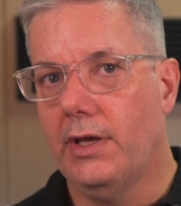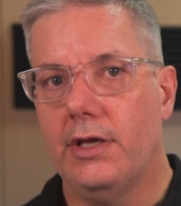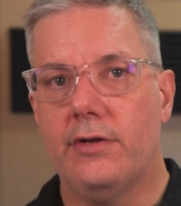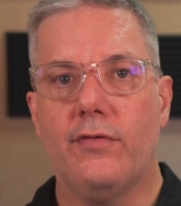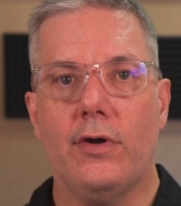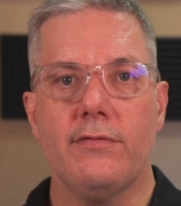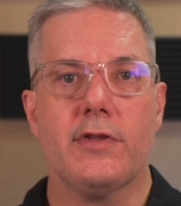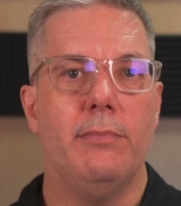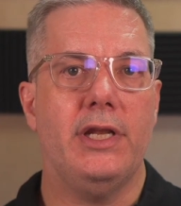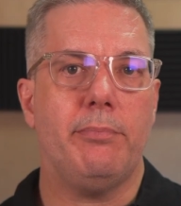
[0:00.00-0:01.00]

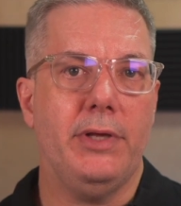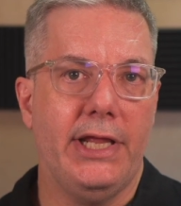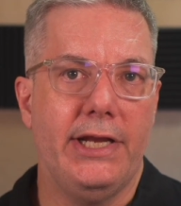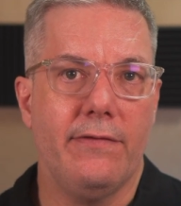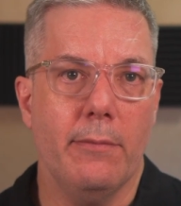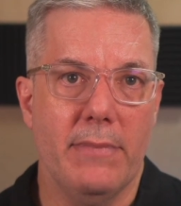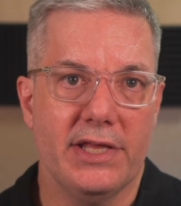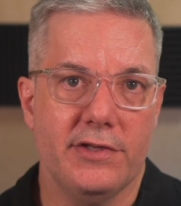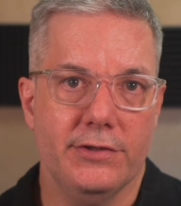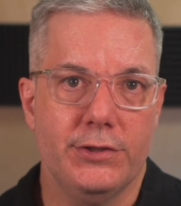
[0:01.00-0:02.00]
involves manipulating the
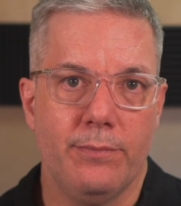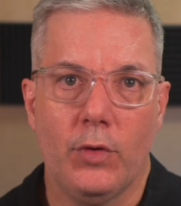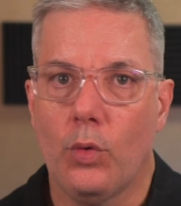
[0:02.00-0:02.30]
message,